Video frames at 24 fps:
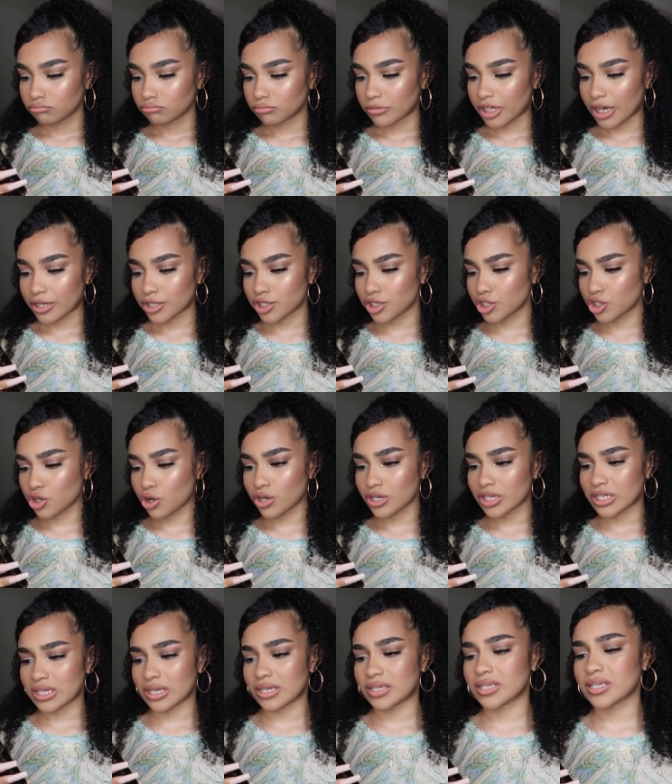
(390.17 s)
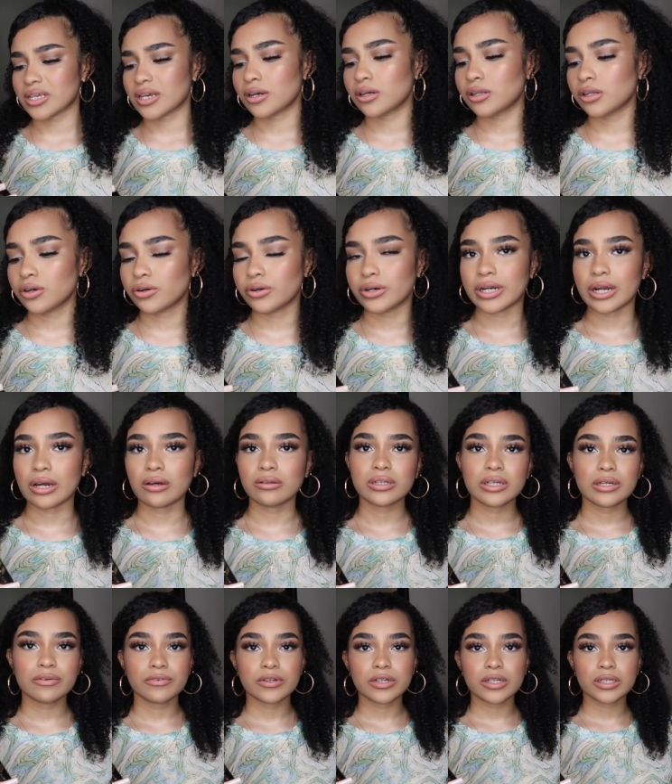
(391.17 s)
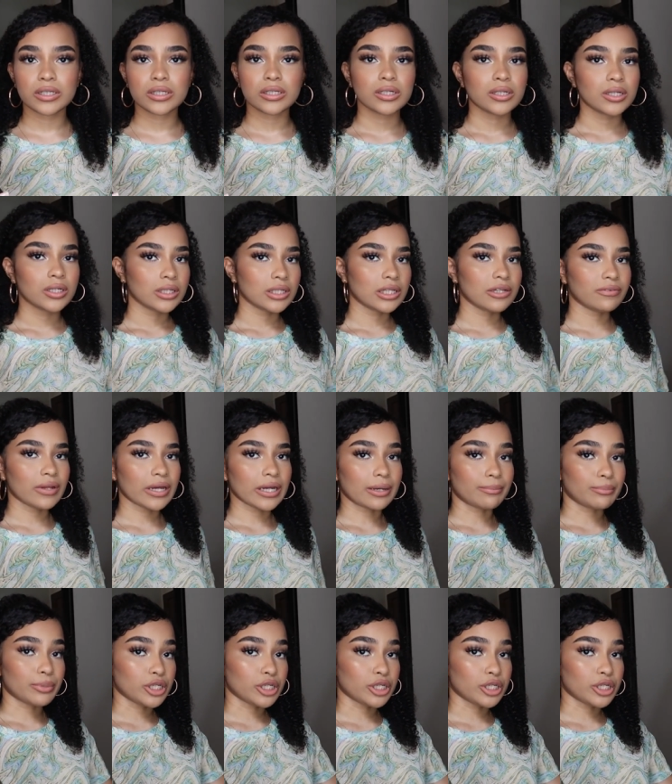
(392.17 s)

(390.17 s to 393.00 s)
yeah it's just called sunset glow and i'll leave it leave like a